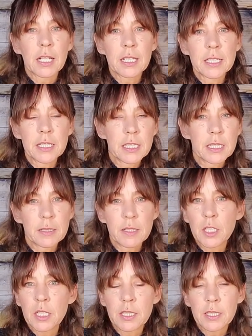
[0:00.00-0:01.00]
It's
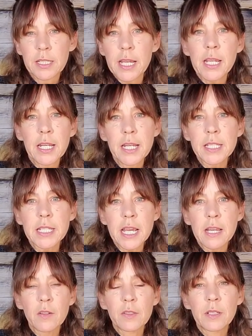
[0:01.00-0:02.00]
taking us
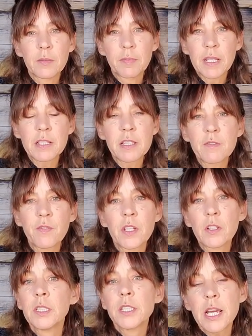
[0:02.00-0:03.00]
down. It makes us
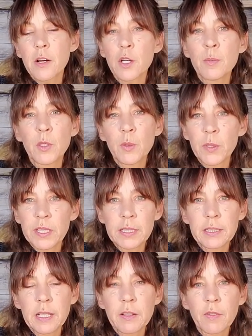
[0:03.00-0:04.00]
feel terrible. We need
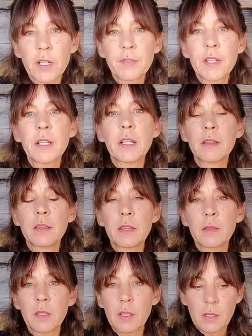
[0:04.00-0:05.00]
to get rid of it.
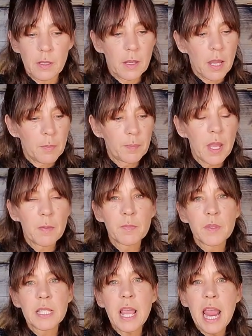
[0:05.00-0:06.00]
And up
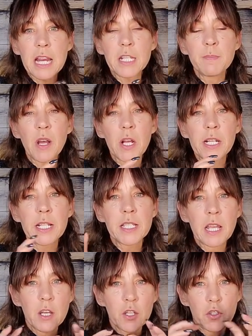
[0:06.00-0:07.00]
comes antibodies,
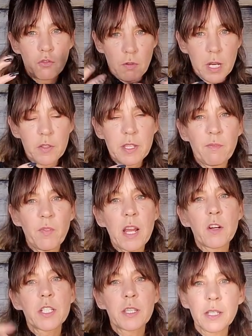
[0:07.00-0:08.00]
surrounds that
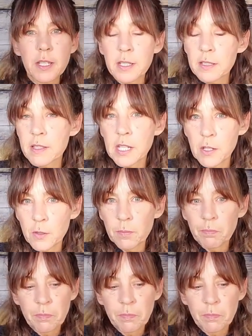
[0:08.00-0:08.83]
virus and kicks it out.